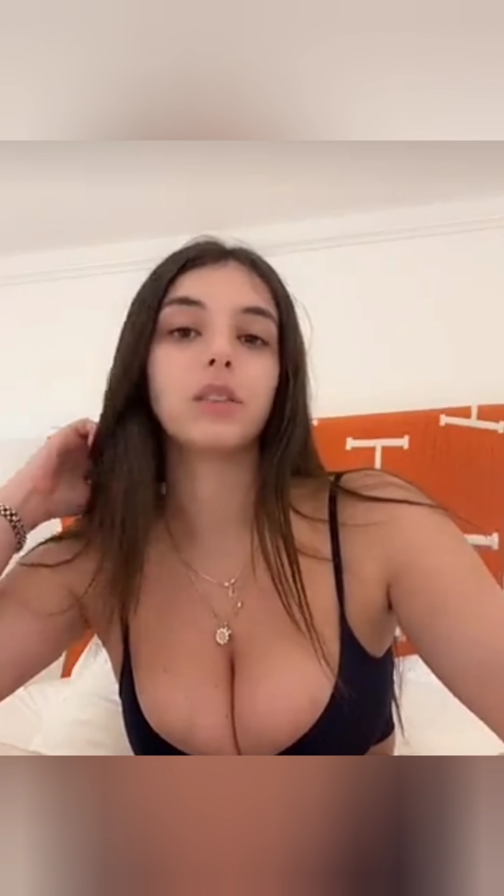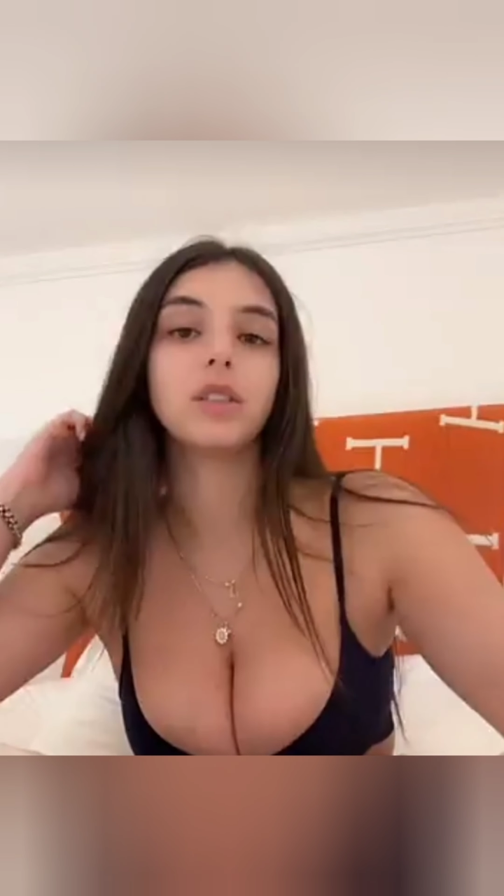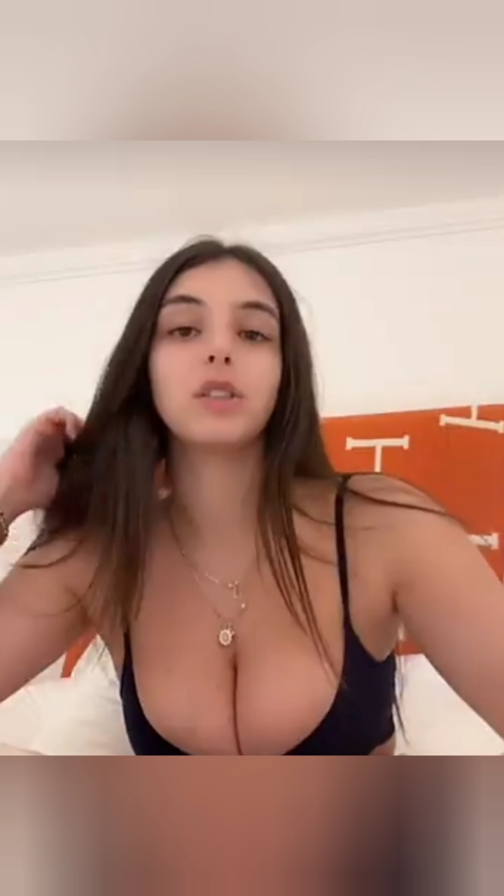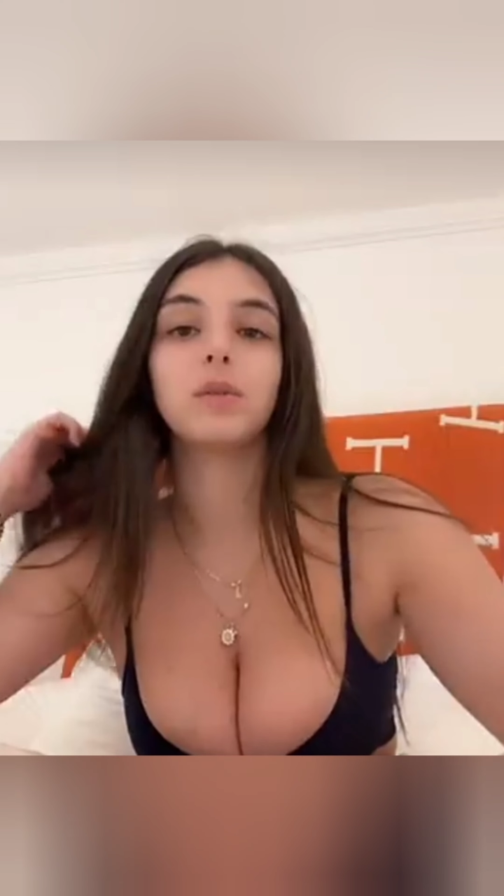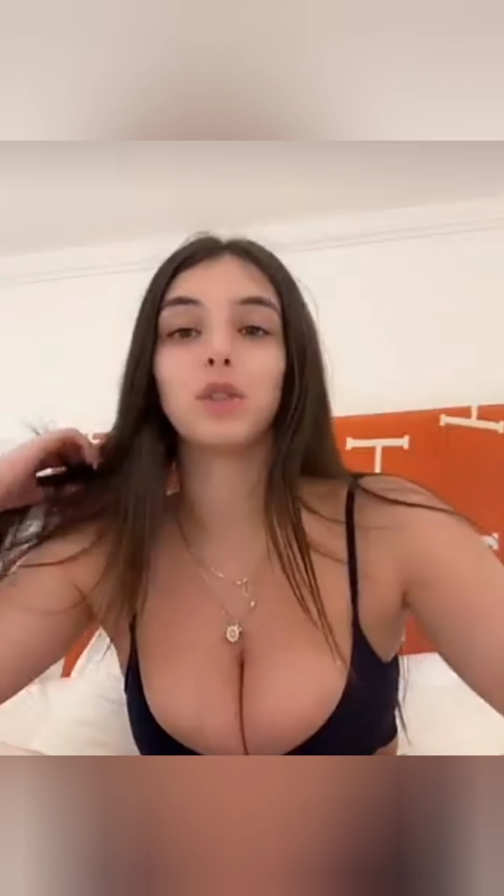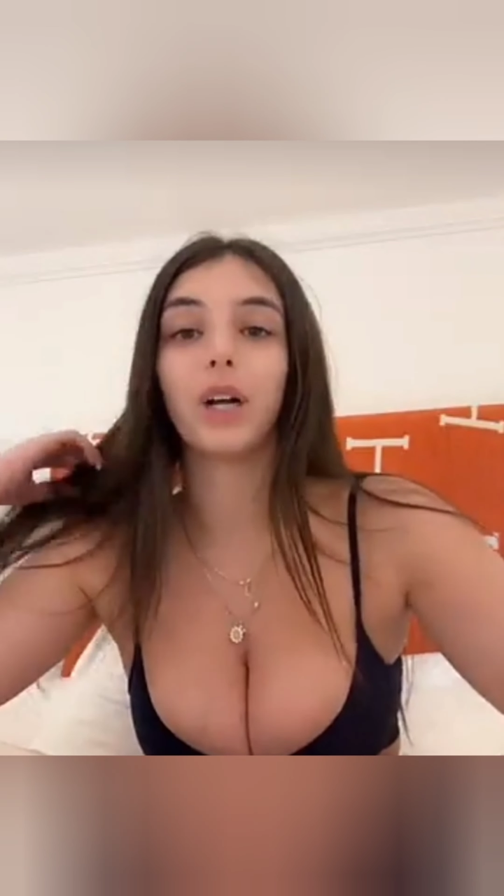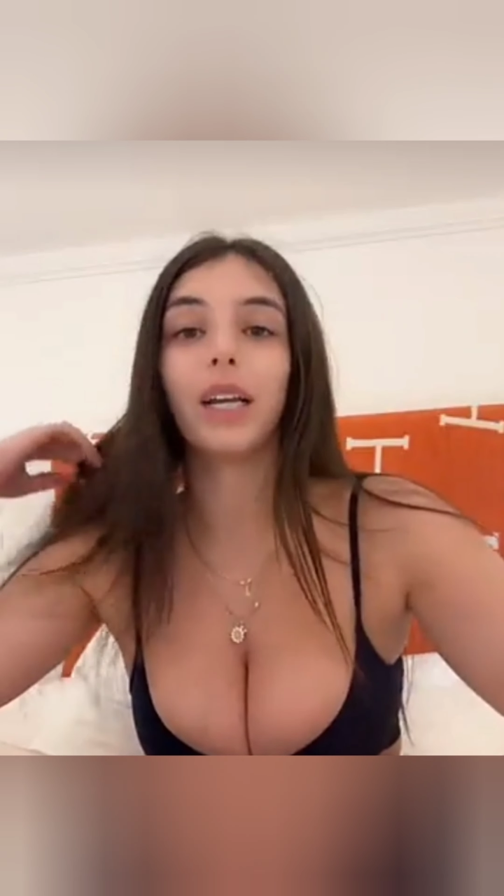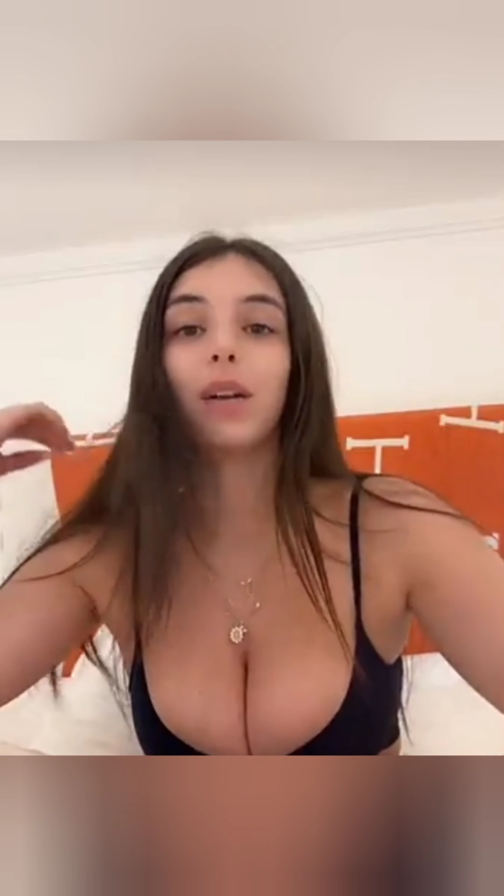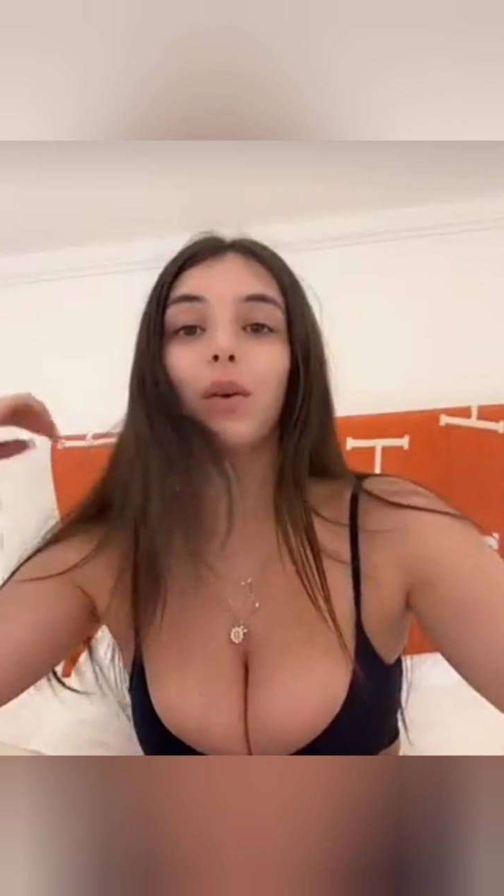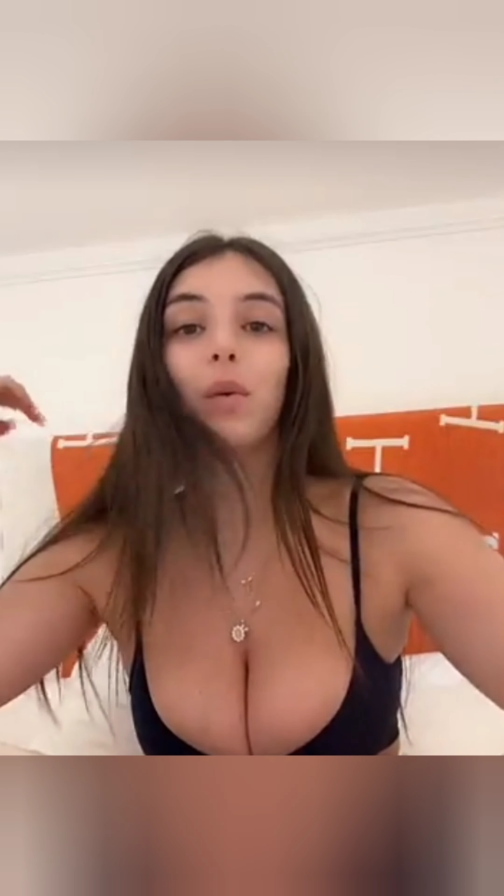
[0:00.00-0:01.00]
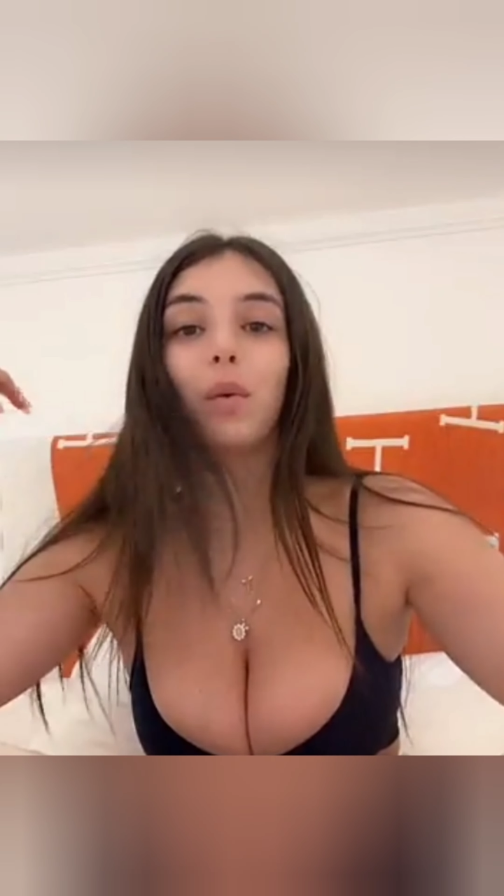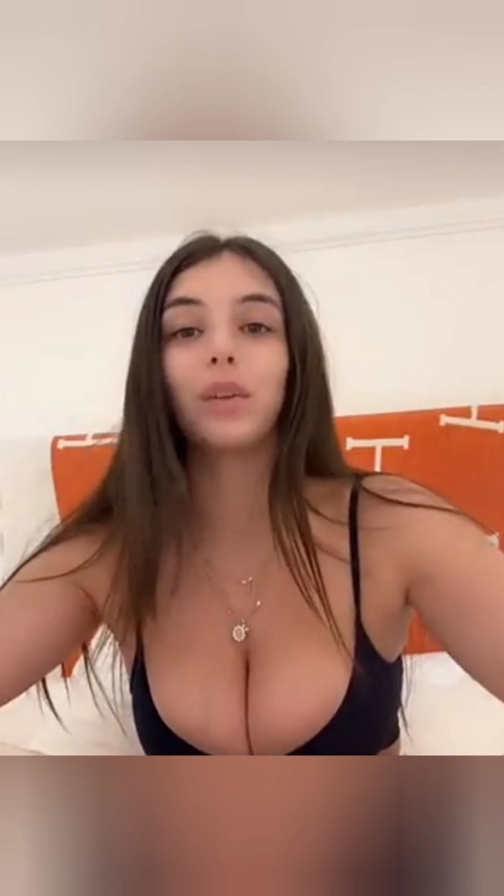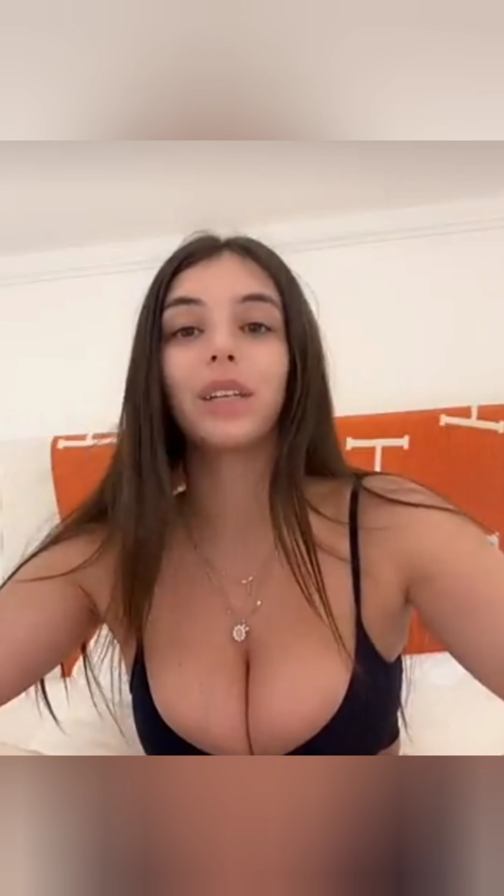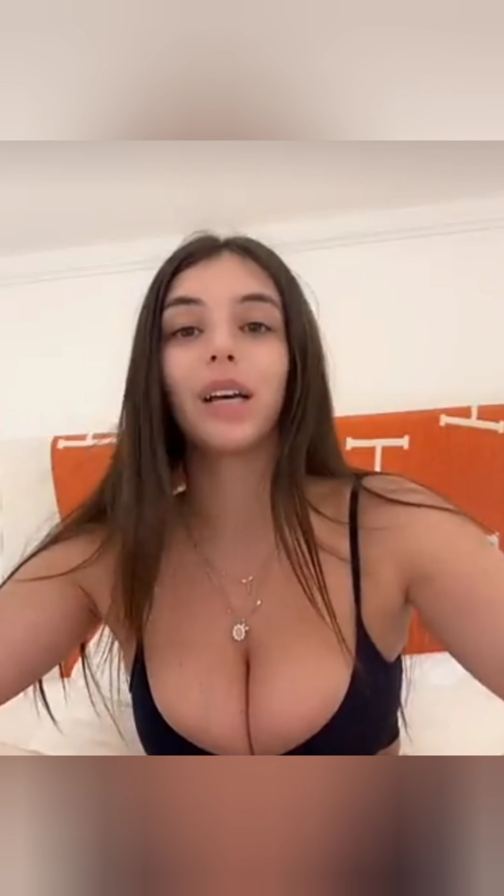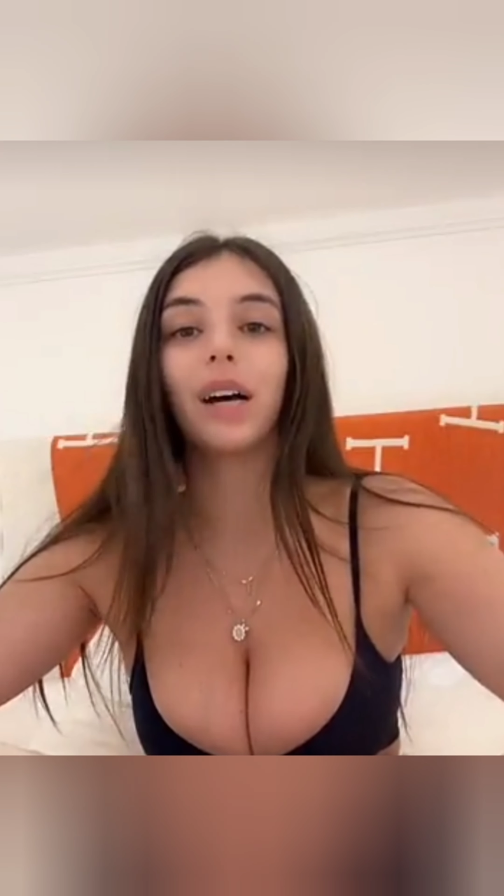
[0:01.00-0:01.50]
and she was trying to get a
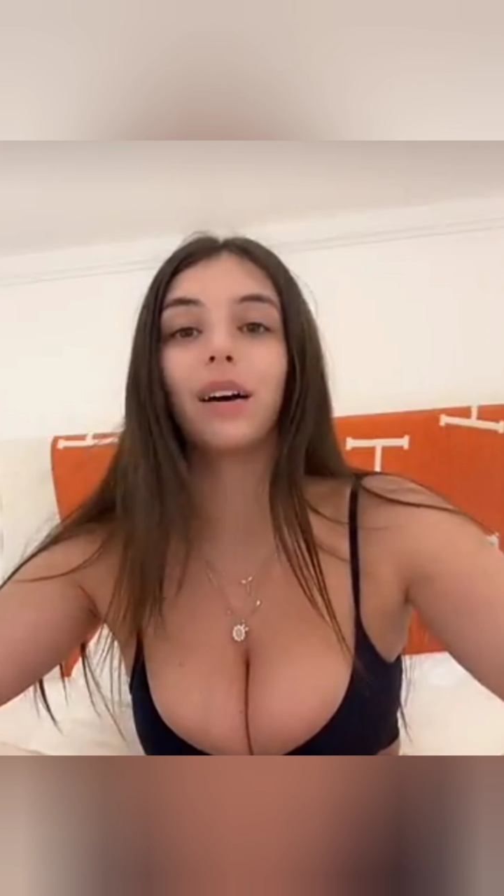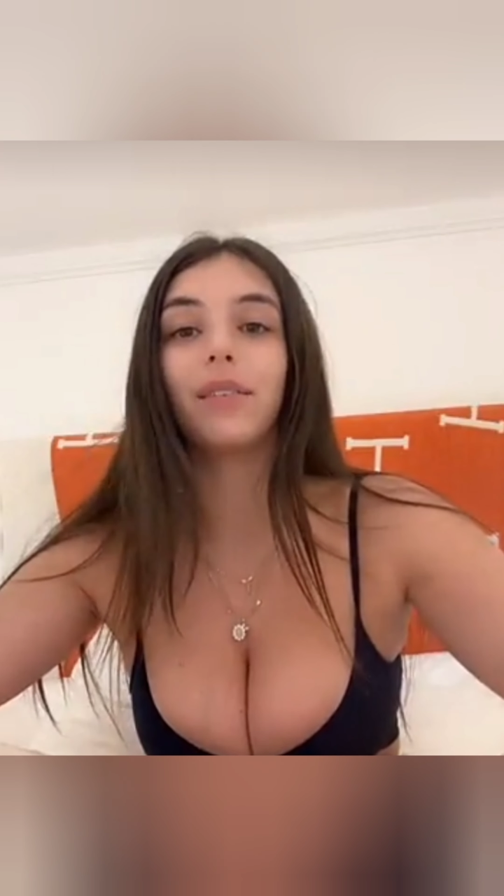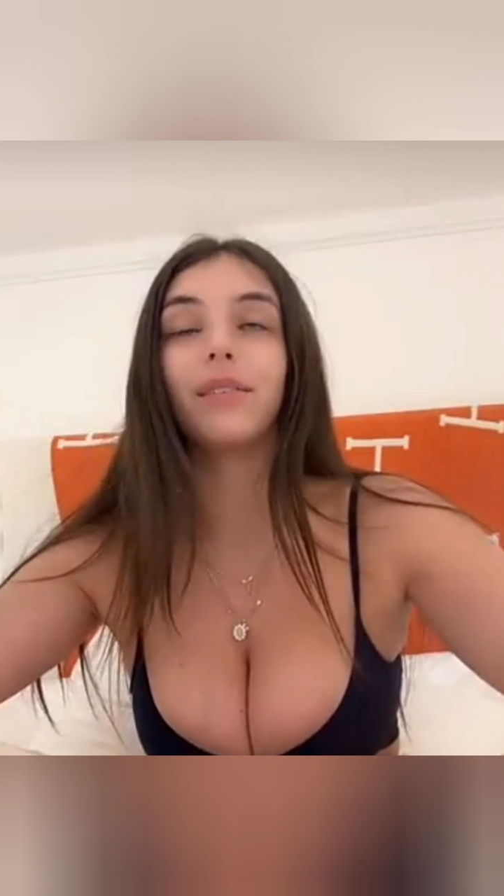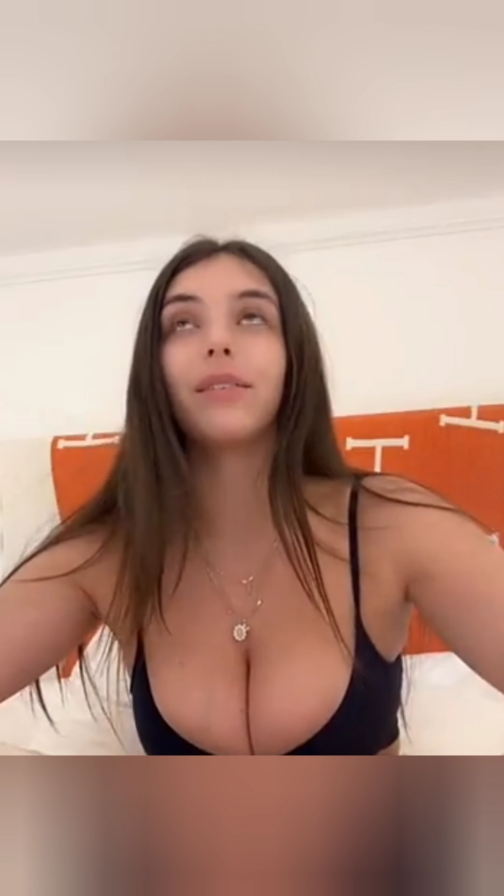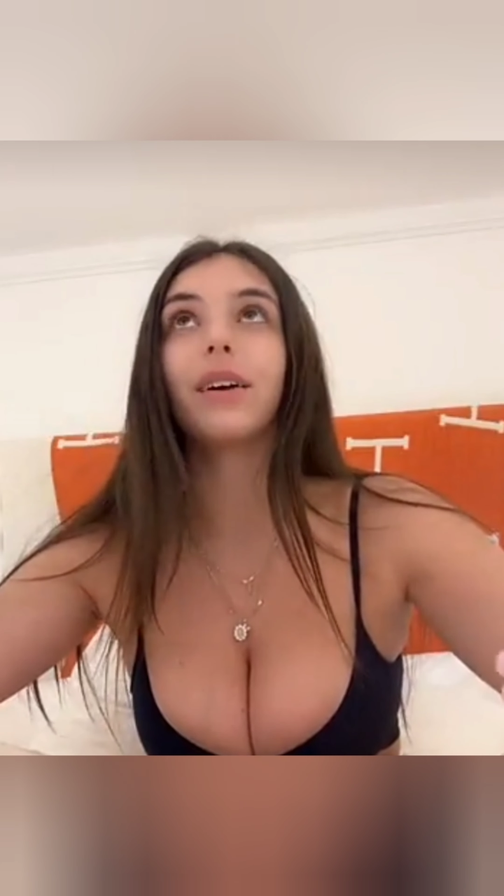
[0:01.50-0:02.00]
hold of